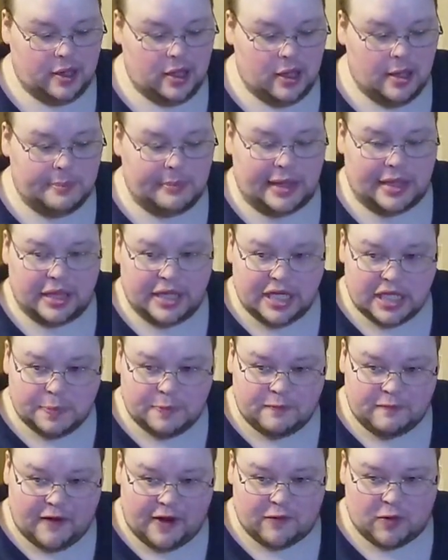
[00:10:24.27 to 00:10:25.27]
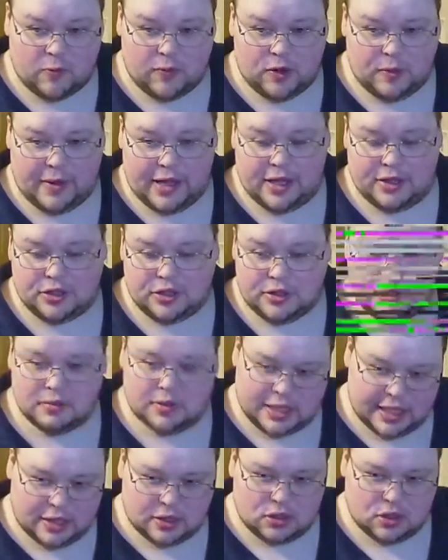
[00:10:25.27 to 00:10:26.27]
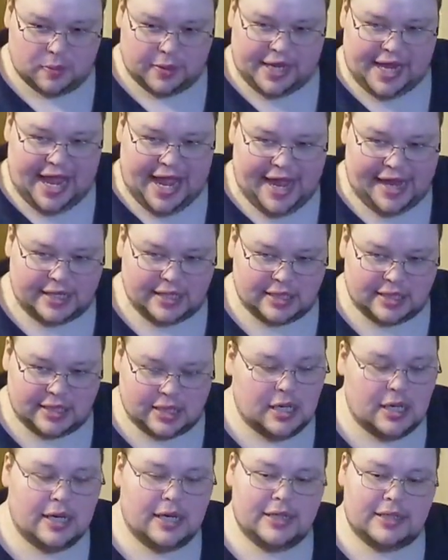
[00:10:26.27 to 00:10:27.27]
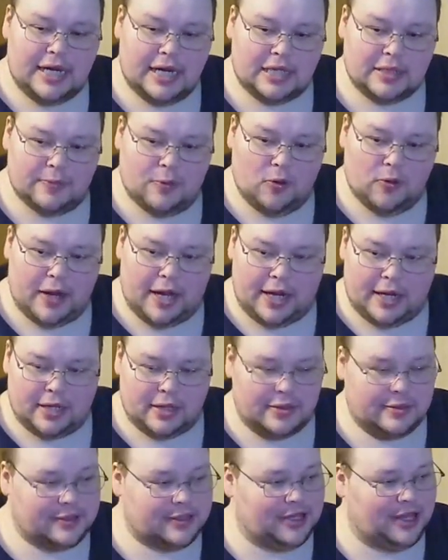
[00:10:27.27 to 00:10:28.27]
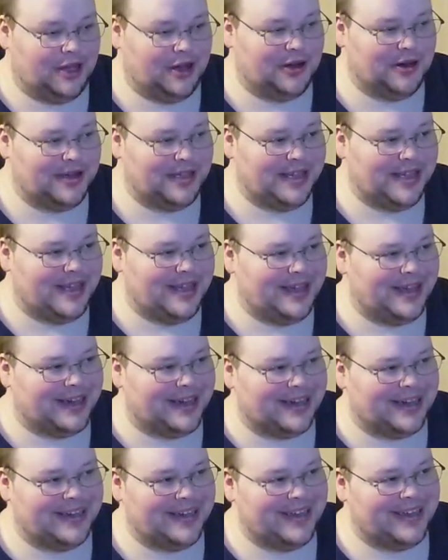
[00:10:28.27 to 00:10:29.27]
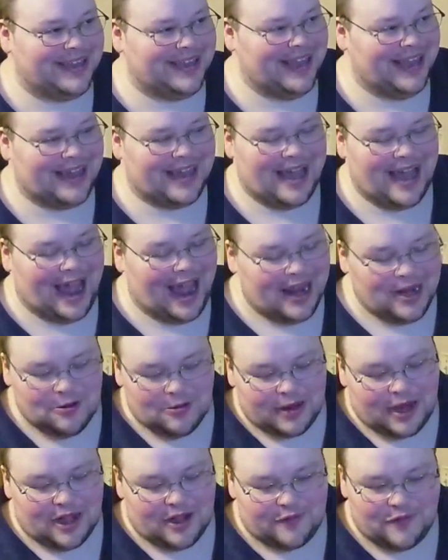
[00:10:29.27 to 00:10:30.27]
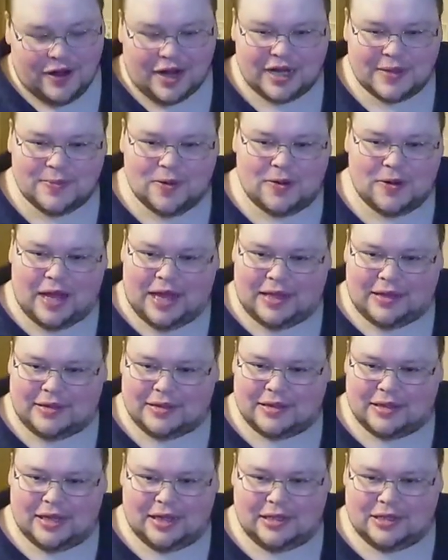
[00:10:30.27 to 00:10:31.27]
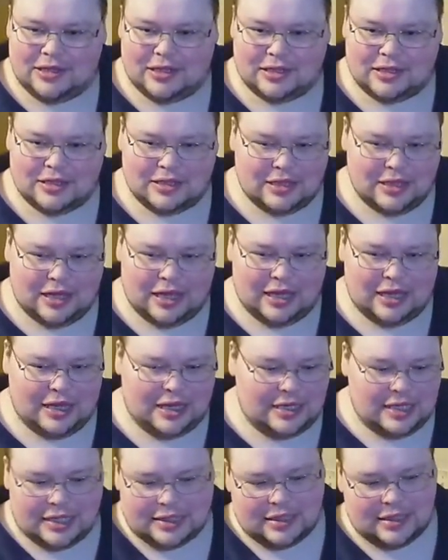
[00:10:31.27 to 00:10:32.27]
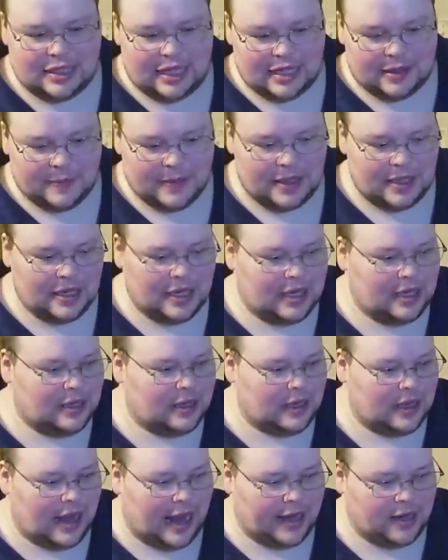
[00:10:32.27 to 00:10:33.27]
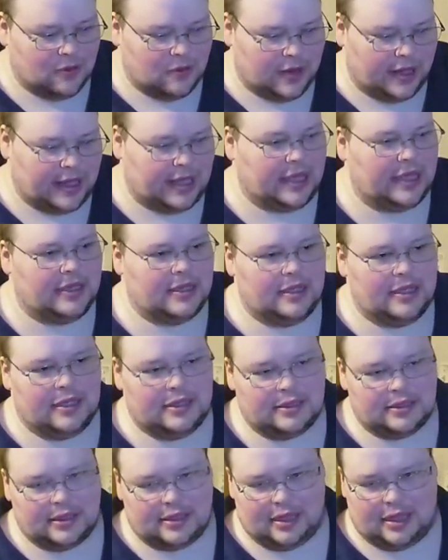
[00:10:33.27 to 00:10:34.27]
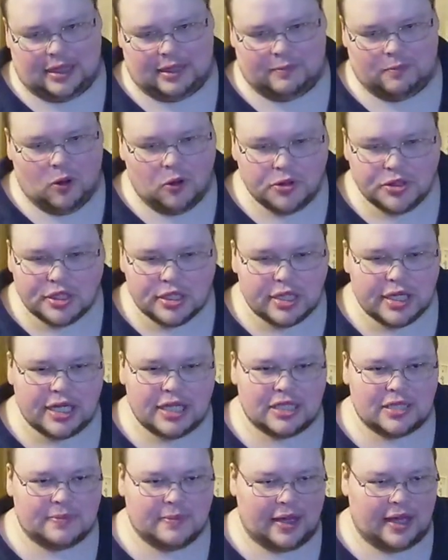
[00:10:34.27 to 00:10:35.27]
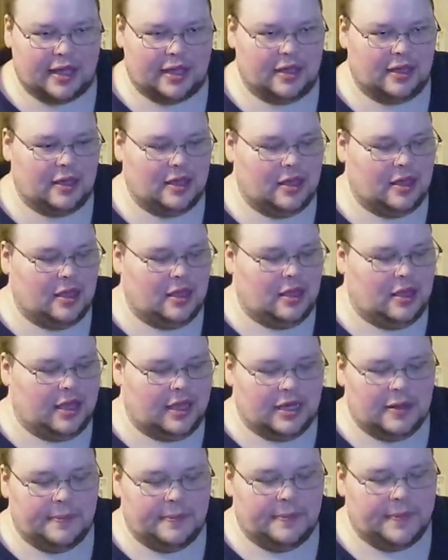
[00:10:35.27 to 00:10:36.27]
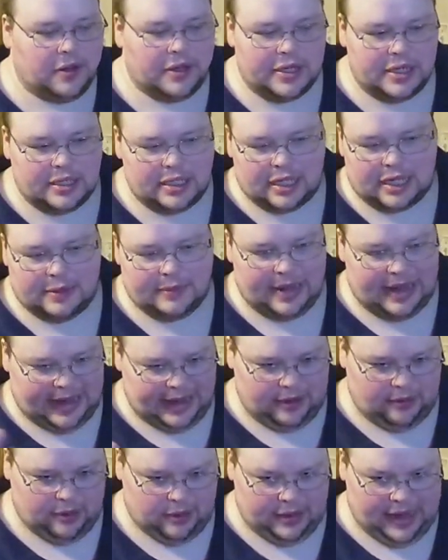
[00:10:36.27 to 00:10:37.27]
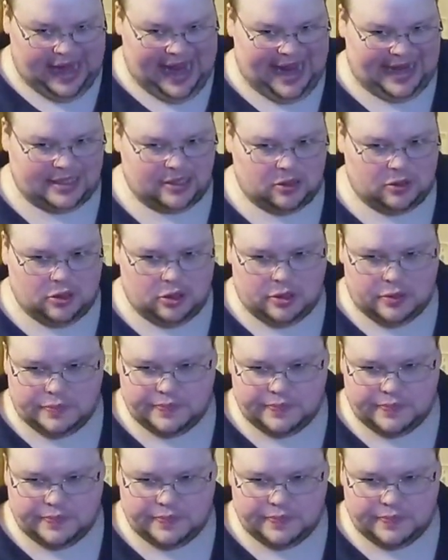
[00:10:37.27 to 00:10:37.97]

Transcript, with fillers: my least favorite window manager, since nobody asked, is Xmonad. So, uh, yeah, I don't care for Xmonads. It's just, it, it doesn't like me. I don't like it. It's the thing. Mostly it's my inability to get my head around Haskell